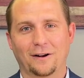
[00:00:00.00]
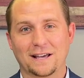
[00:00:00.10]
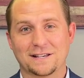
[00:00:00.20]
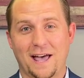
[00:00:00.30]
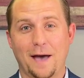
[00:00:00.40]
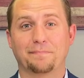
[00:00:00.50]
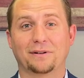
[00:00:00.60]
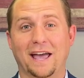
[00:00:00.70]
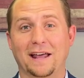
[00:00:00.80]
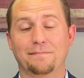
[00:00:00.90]
Is that
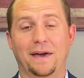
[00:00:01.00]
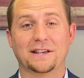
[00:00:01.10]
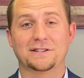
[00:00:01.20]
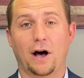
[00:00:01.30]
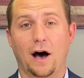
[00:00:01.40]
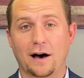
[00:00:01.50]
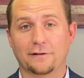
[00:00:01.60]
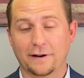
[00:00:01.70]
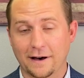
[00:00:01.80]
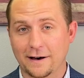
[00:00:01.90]
plan based
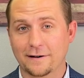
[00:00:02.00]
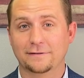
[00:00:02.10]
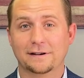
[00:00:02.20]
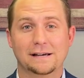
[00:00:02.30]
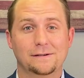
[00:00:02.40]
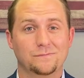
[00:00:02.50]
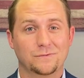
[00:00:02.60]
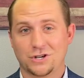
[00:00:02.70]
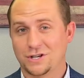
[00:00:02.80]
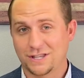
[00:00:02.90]
off of
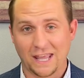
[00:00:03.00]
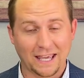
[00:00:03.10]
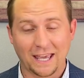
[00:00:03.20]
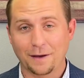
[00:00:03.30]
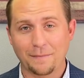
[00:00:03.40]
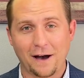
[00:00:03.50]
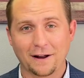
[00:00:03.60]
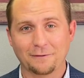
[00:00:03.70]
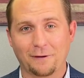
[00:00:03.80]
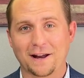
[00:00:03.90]
just thinking
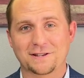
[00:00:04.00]
about it, right?